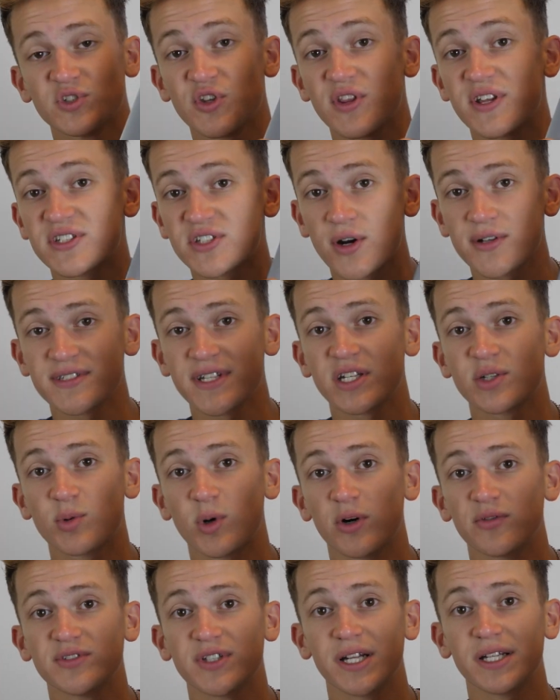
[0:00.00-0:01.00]
So this starts at
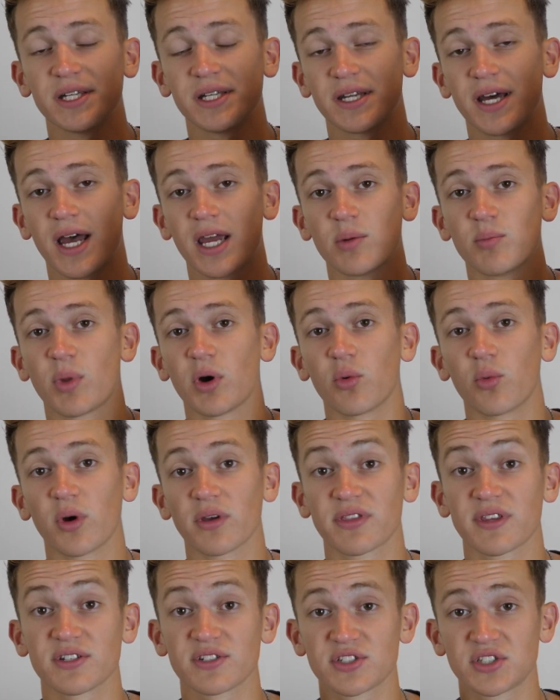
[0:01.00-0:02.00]
$1299, but
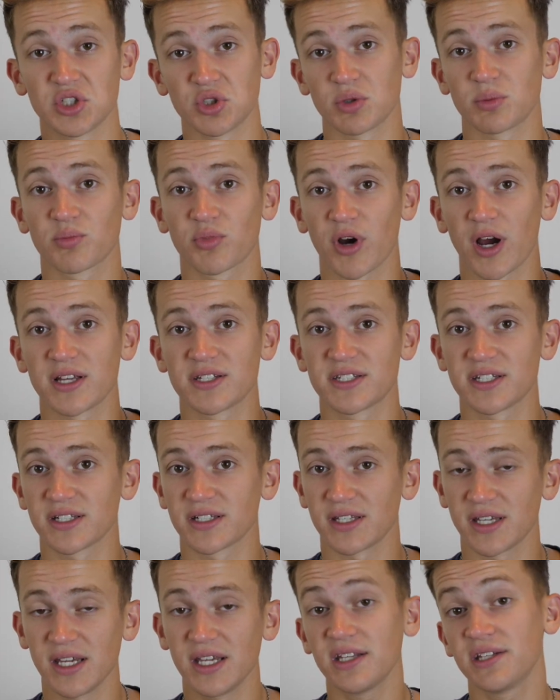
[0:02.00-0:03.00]
with student
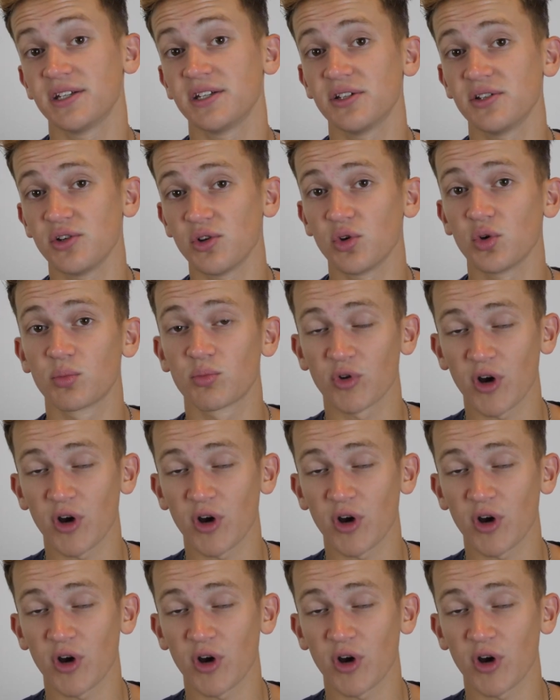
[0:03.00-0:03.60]
pricing, EDU